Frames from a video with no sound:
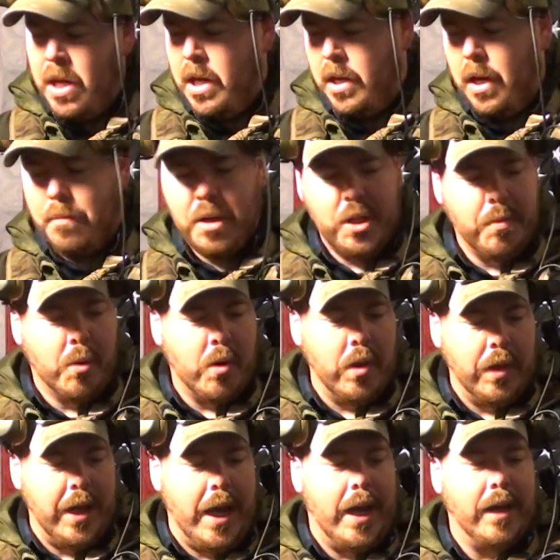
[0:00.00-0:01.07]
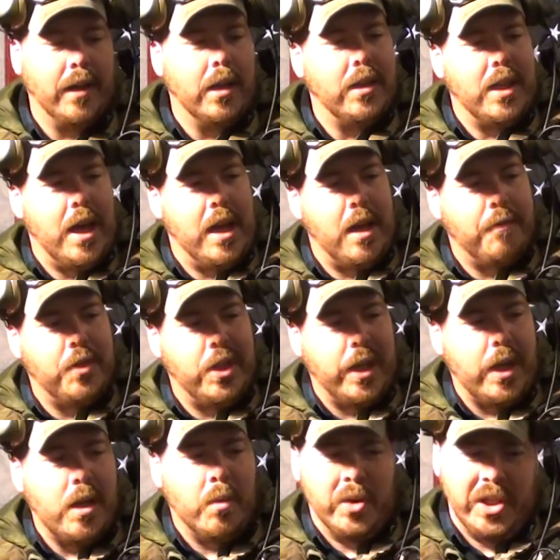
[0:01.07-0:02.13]
Not much more than that. I got the
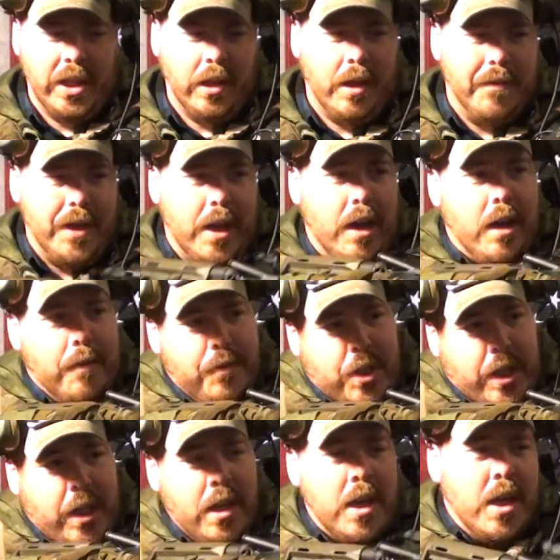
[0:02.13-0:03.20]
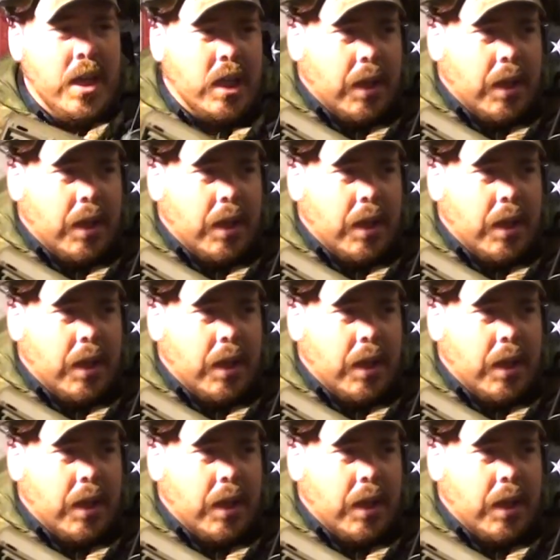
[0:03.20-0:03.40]
AFG, which I love the AFG.